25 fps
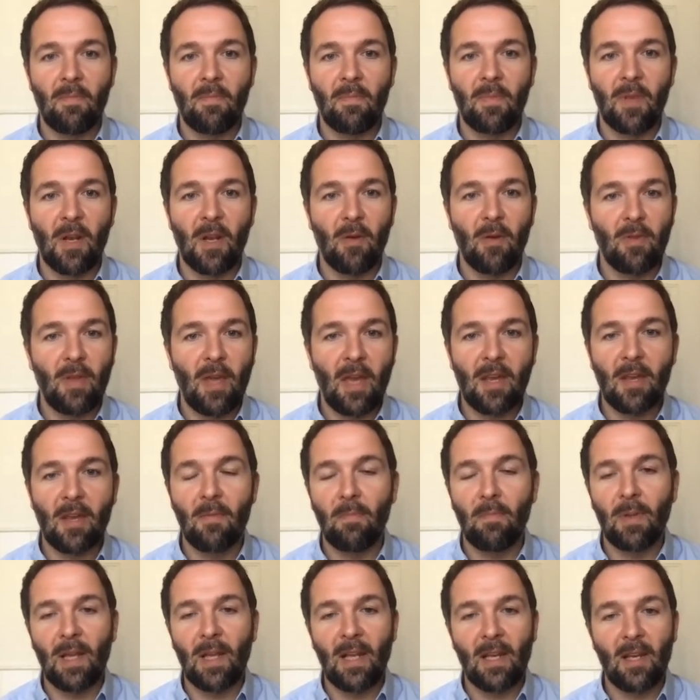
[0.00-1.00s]
You know, they're
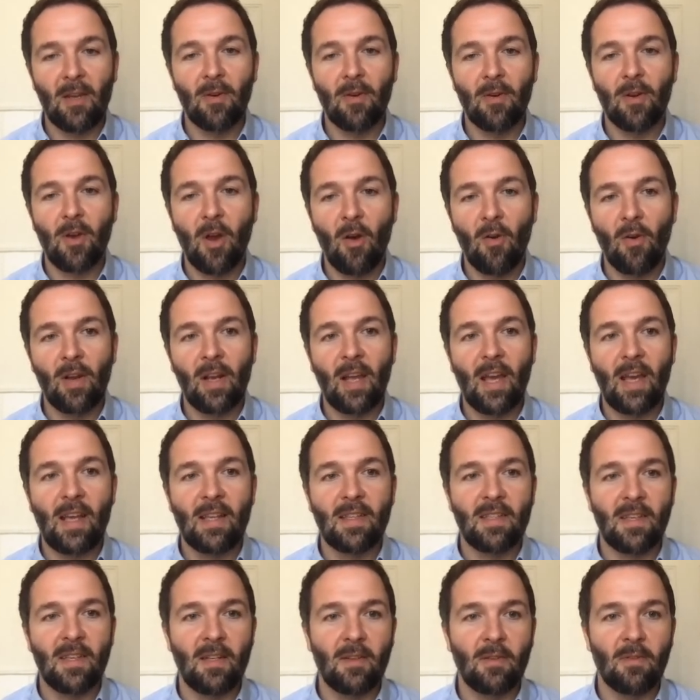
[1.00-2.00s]
completely
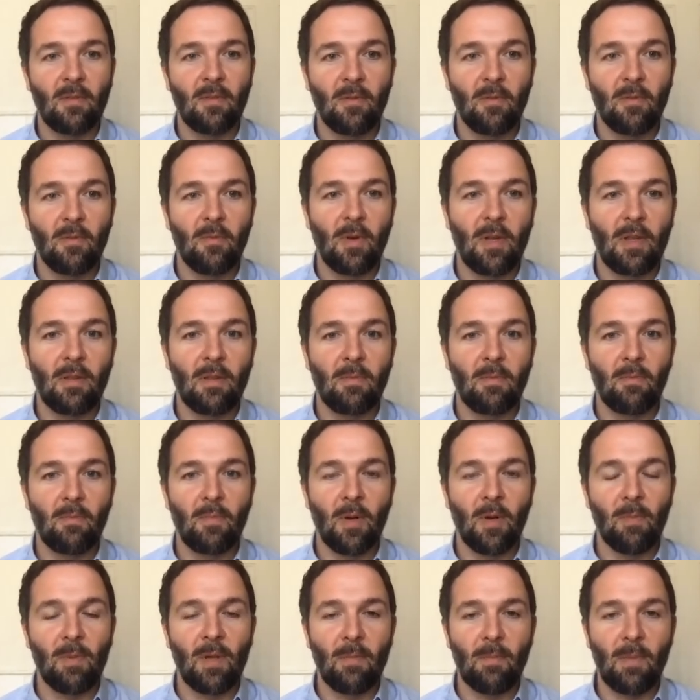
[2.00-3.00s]
uncorrelated with
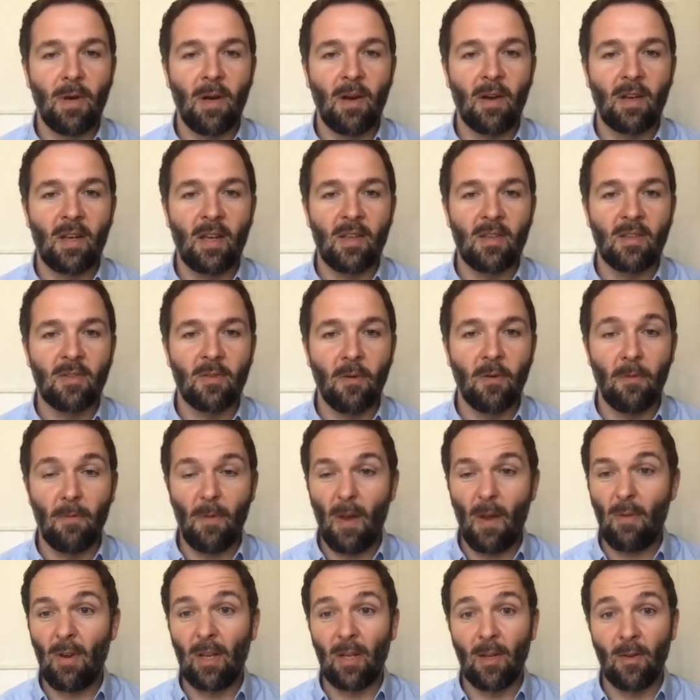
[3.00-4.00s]
public markets, or
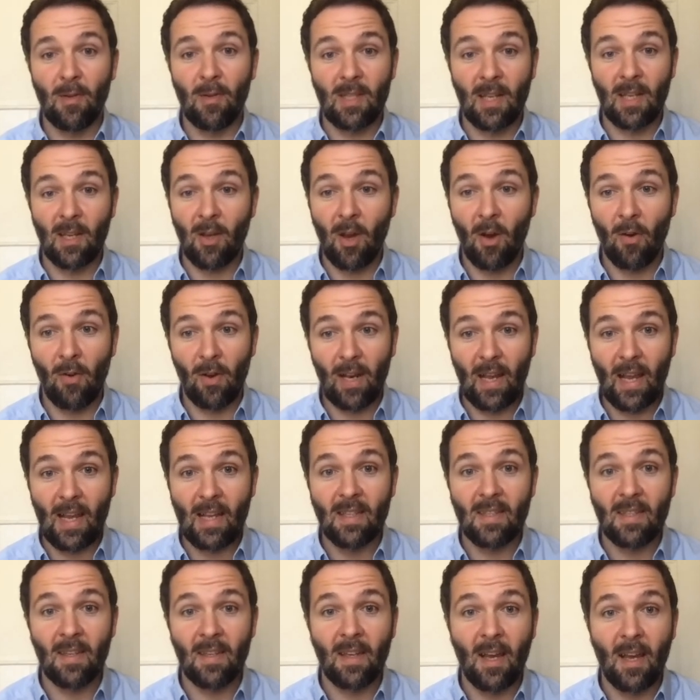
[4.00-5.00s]
very loosely
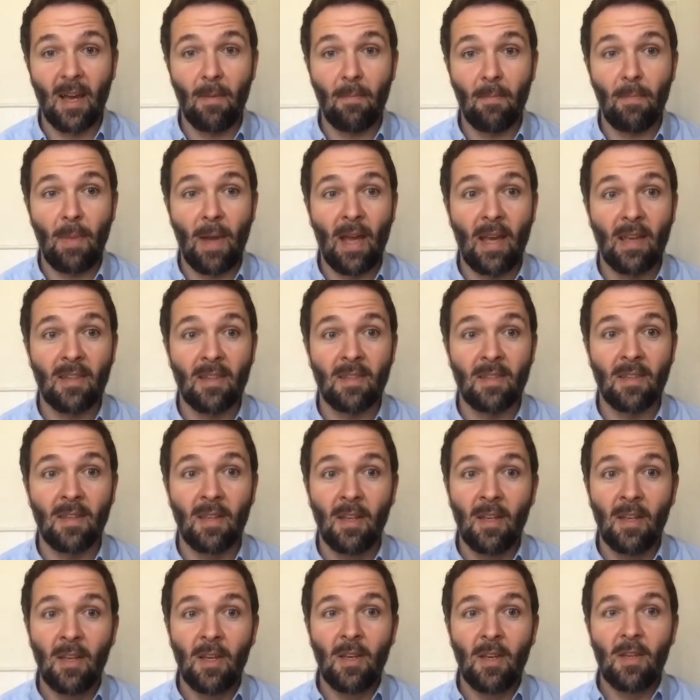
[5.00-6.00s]
correlated at best.
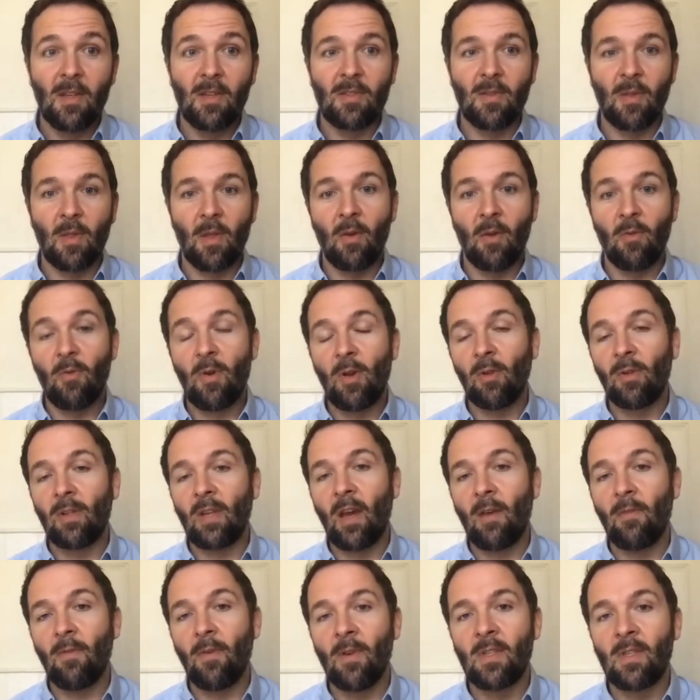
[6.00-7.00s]
So there are real
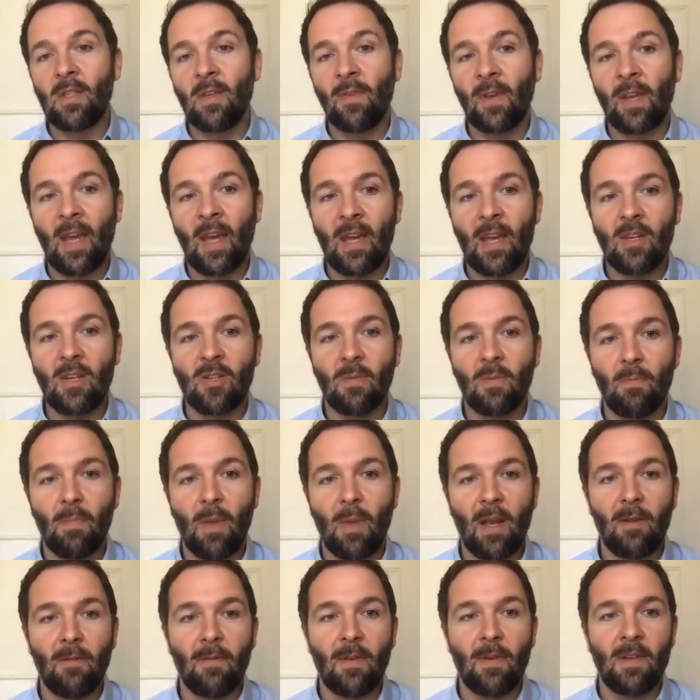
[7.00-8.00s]
diversification
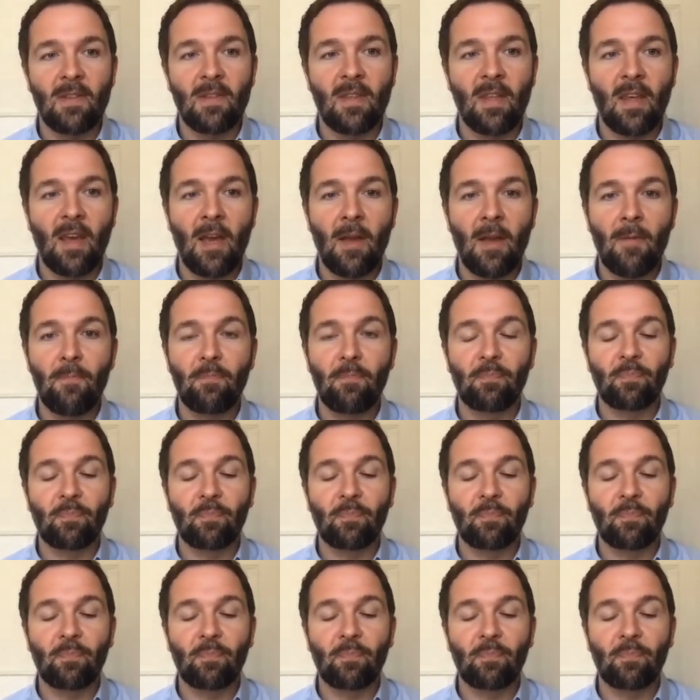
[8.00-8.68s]
benefits there.